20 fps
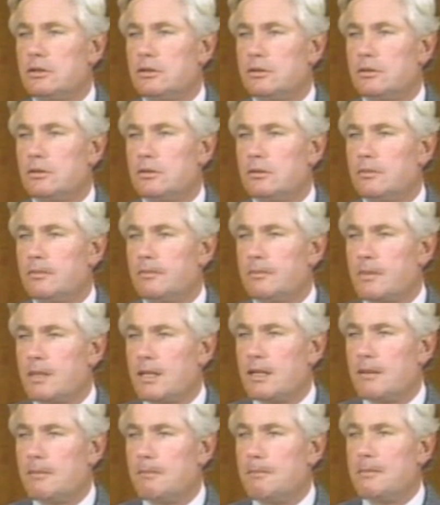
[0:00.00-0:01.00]
to
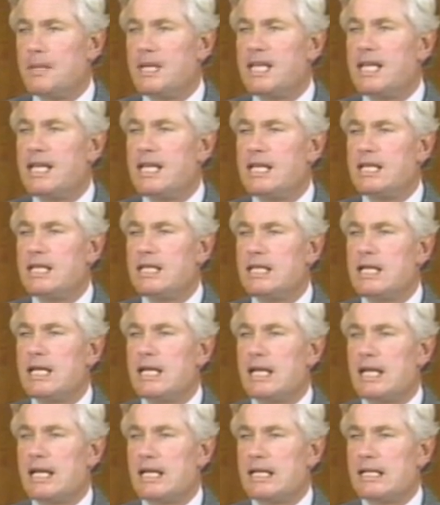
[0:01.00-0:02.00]
being
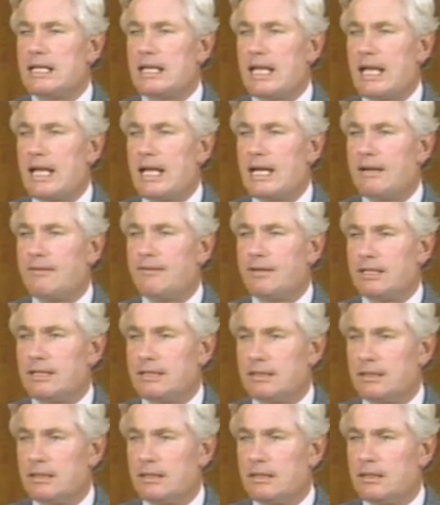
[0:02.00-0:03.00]
and
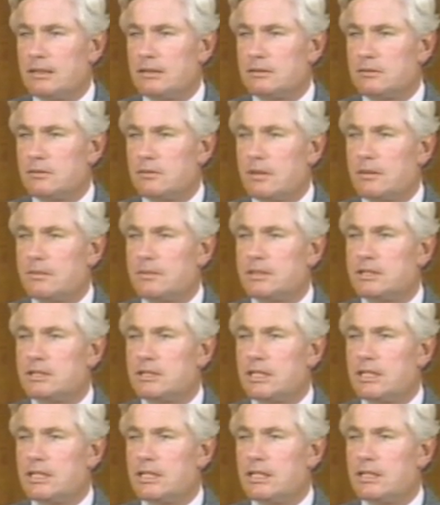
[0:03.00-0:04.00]
having. It's
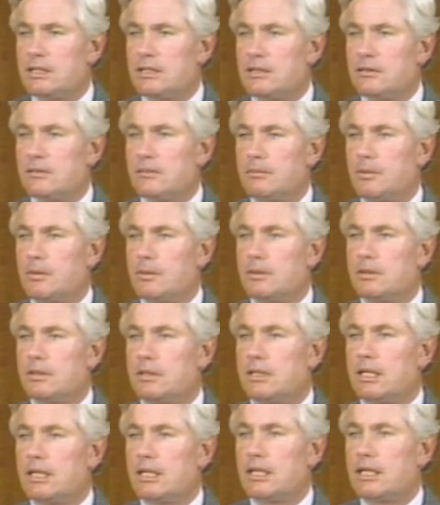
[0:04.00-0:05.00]
representing an
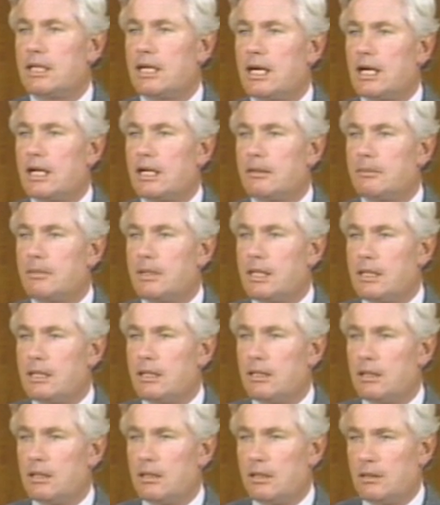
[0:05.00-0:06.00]
important dichotomy
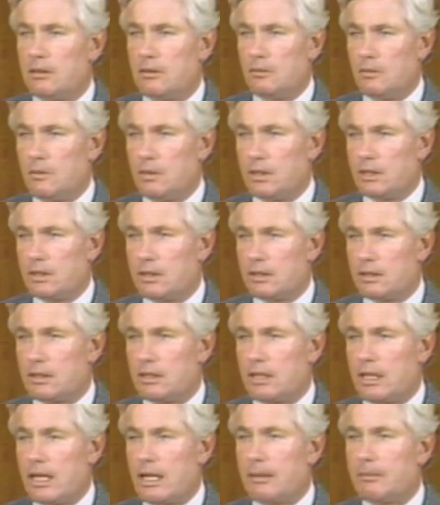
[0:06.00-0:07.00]

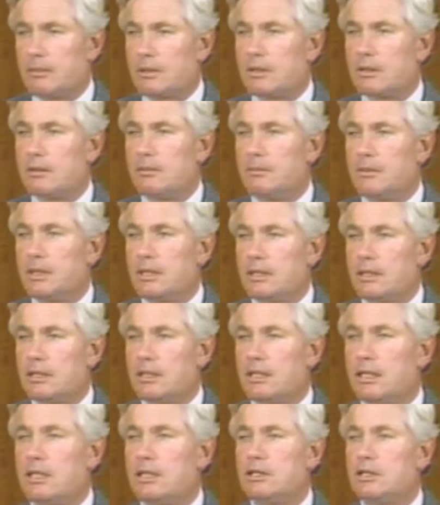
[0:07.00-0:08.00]
with
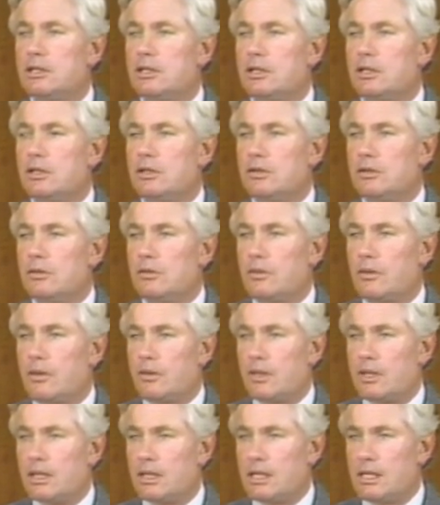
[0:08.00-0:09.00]
applicability to the new
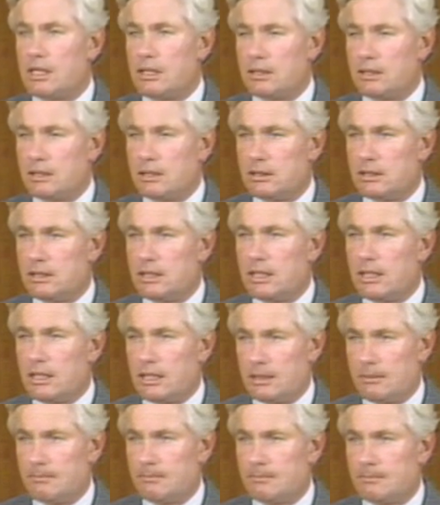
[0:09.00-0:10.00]
thinking
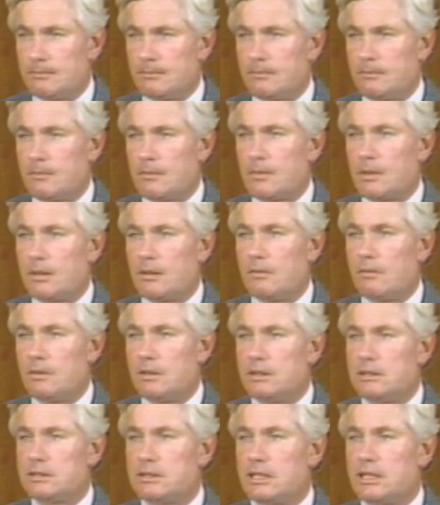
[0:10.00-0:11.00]
today.
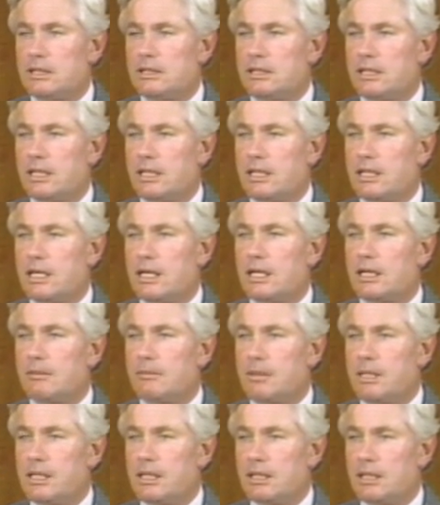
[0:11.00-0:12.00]
What is that
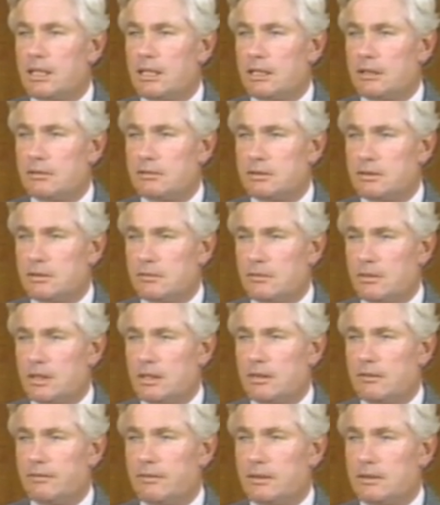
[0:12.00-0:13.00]
dichotomy and how is it
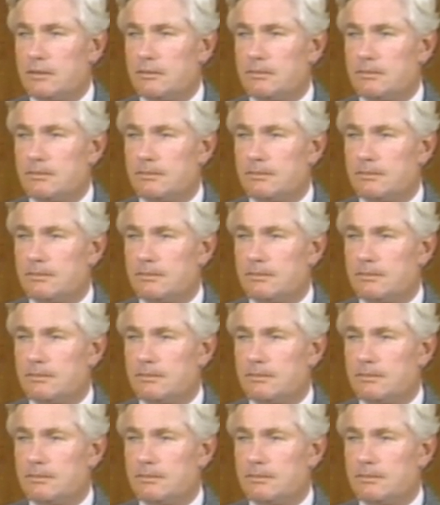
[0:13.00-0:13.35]
relevant?